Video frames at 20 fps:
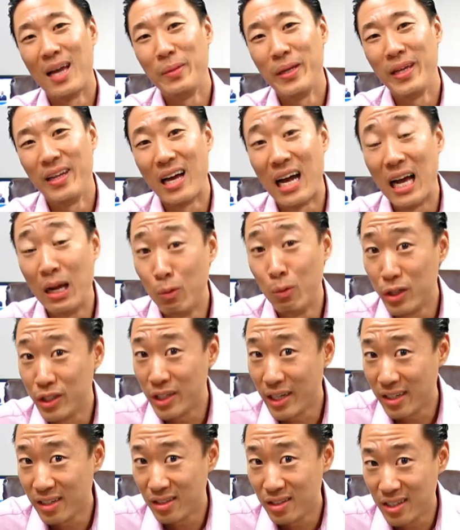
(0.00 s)
I mean, I wish
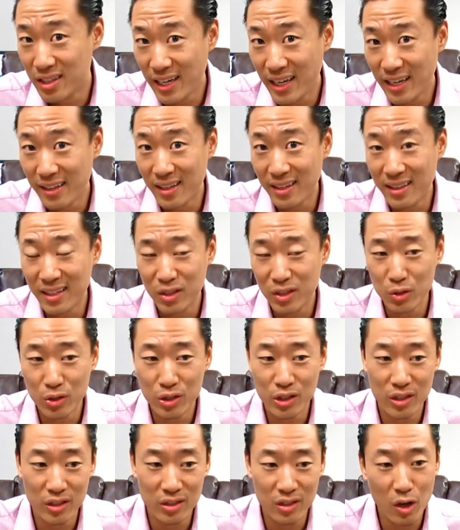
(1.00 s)
I could say that this was
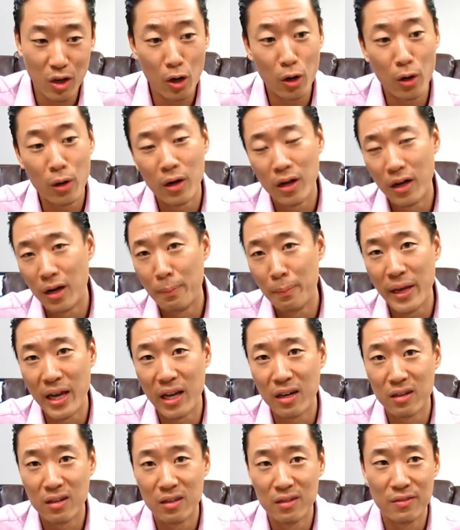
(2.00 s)
just, oh, a
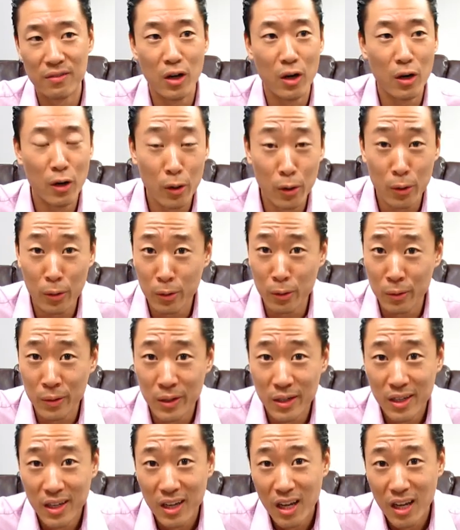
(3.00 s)
matter of, oh,